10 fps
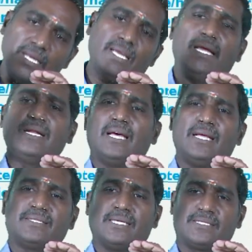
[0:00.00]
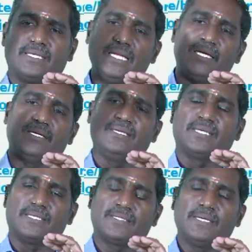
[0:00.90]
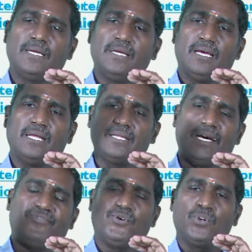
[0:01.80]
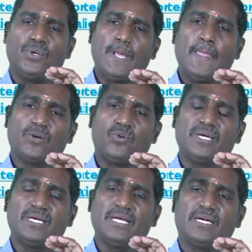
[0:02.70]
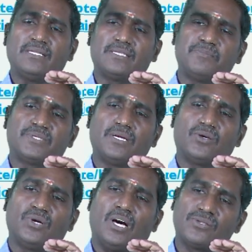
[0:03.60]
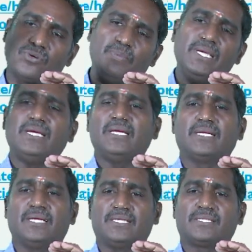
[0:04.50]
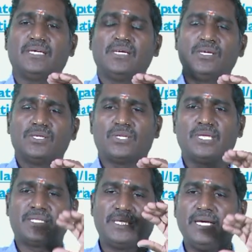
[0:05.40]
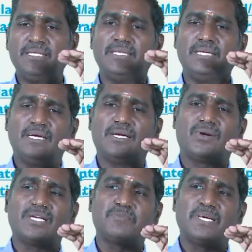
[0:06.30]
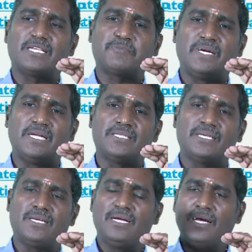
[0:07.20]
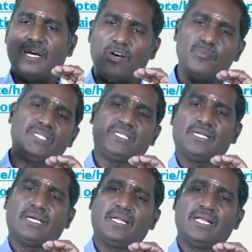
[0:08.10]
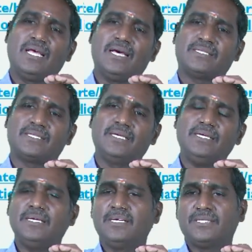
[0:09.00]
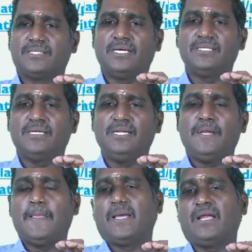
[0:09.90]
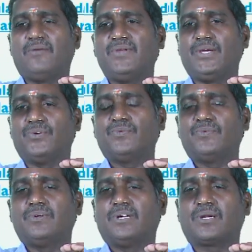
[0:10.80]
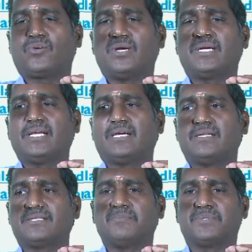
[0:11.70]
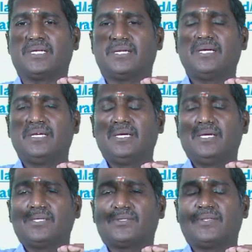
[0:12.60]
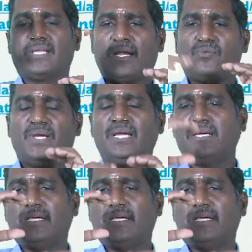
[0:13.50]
increases, and therefore quantity consumption could also be increased. So the change in advertisement expenditure, how much it can enhance the change in revenue or quantity consumption. So that way,